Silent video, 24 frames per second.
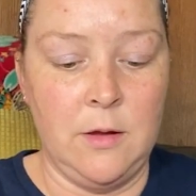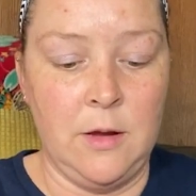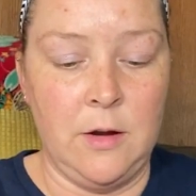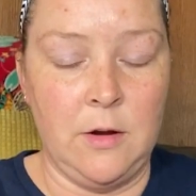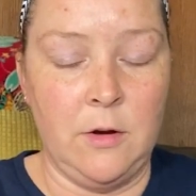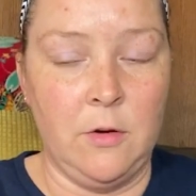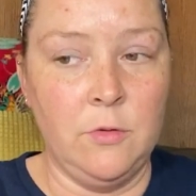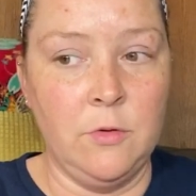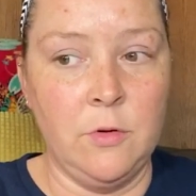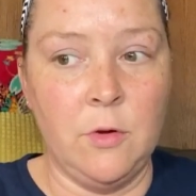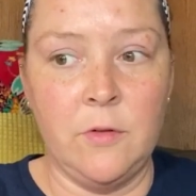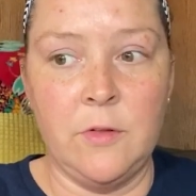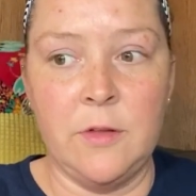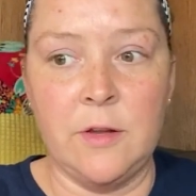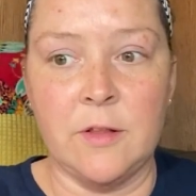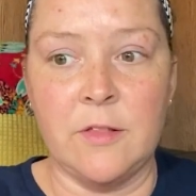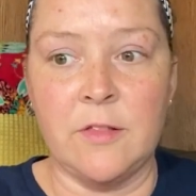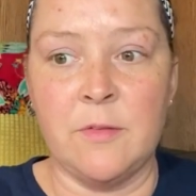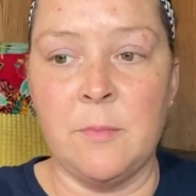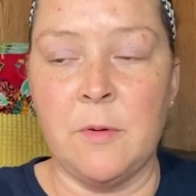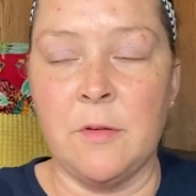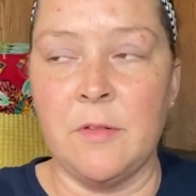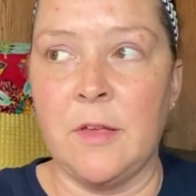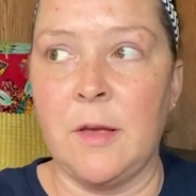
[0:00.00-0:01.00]
I don't know that it
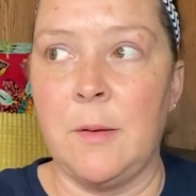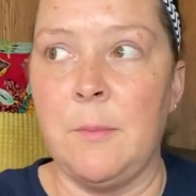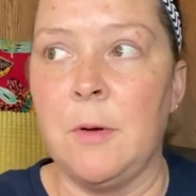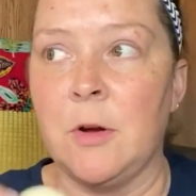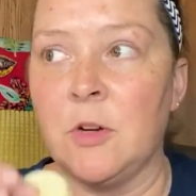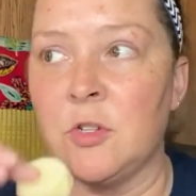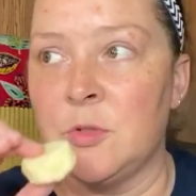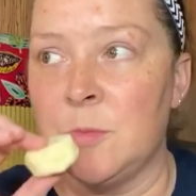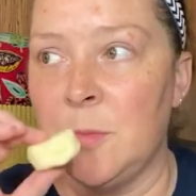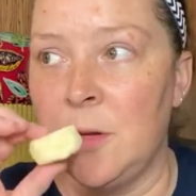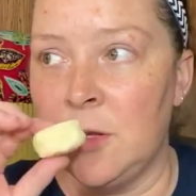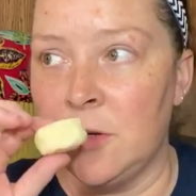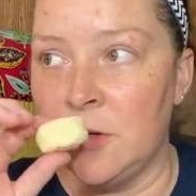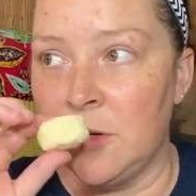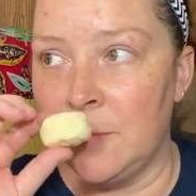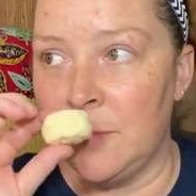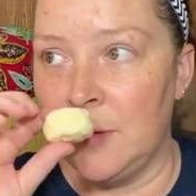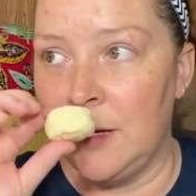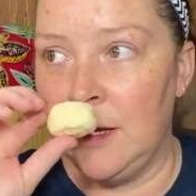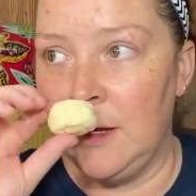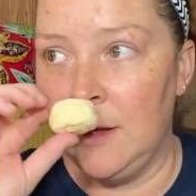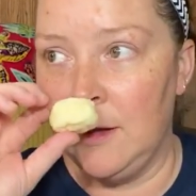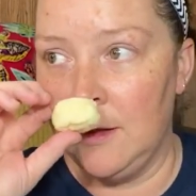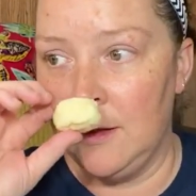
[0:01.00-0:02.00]
smells like marshmallow to
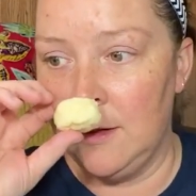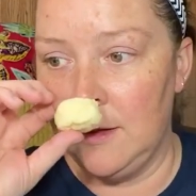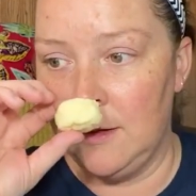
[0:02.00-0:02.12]
me.